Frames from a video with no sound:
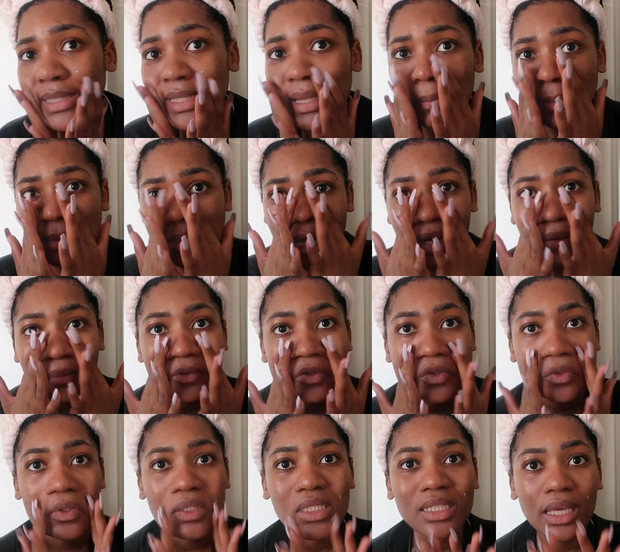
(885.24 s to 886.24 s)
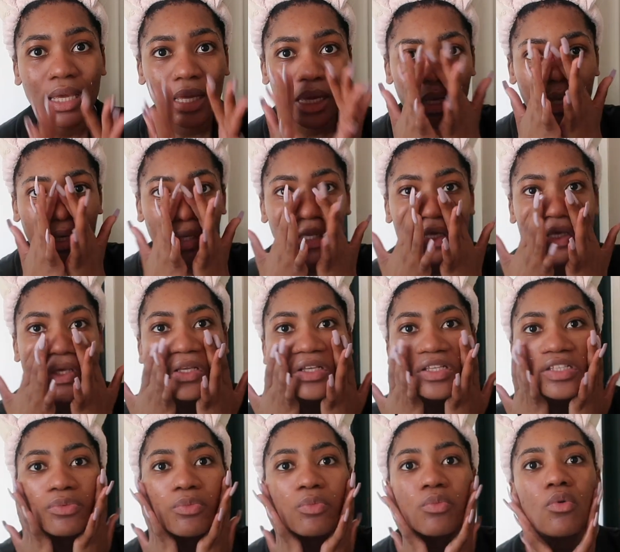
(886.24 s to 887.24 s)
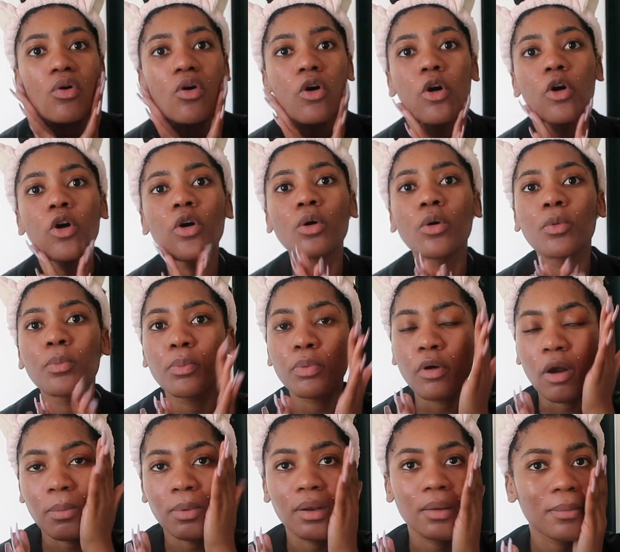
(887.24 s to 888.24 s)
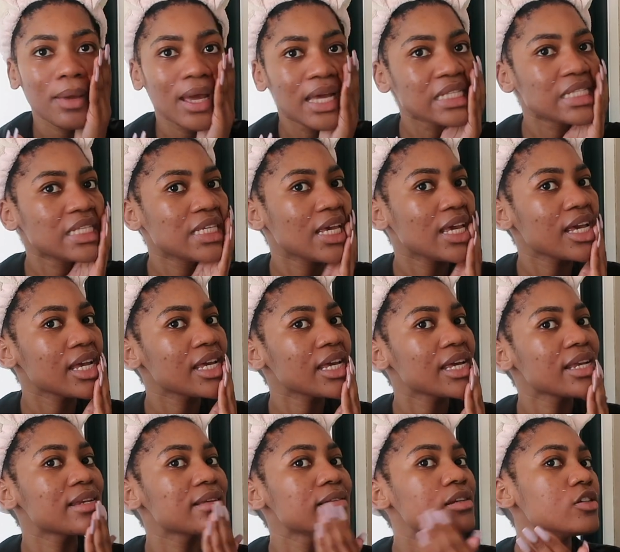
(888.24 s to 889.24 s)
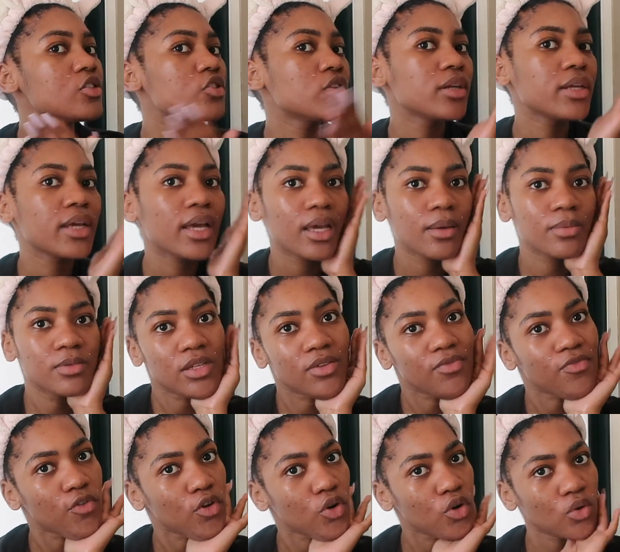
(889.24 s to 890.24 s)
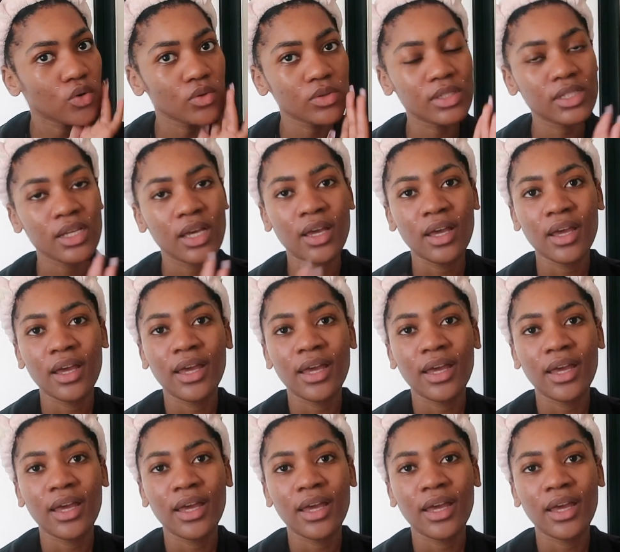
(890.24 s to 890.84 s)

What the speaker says: sometimes your skin is more problematic. It literally ebbs and flows.